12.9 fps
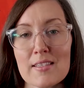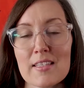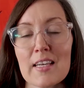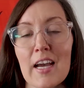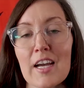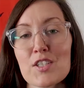
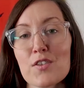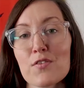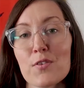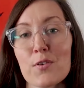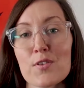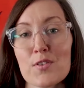the action
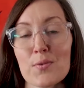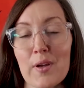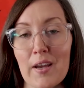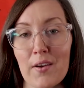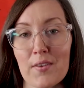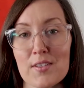folds
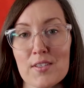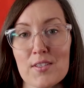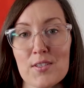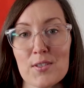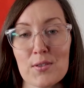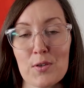around
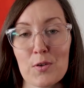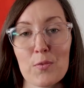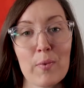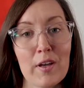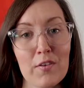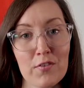to
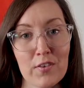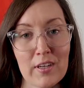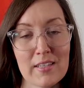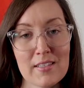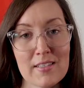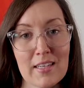my
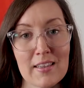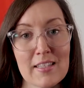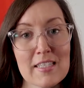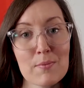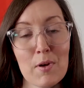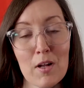friend in the
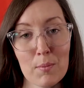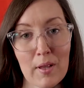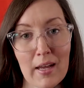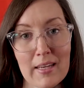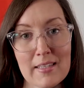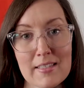small
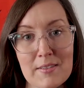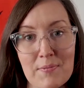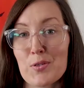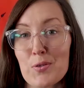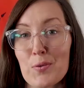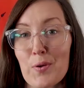blind,
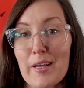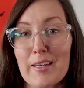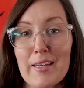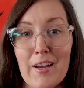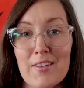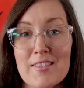who
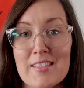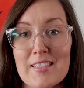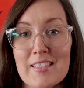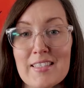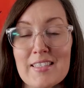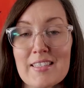
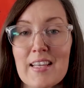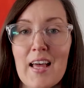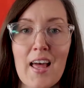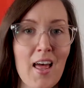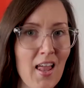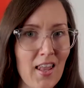announces,
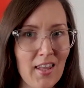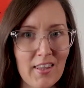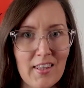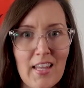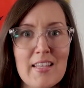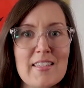
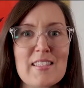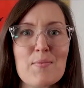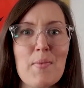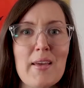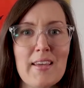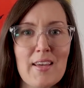"Let's
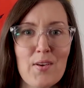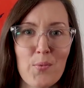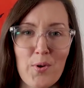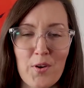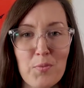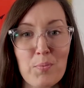make it
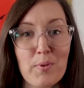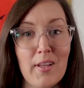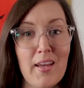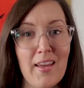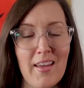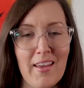worth
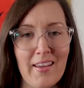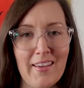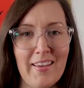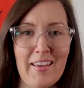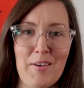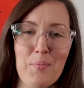
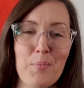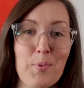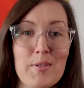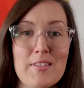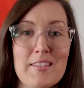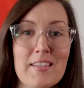playing," and
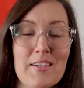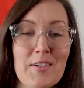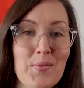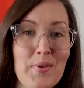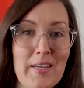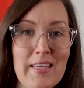puts in
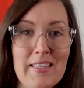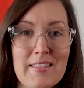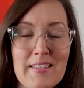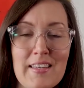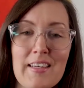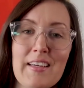a raise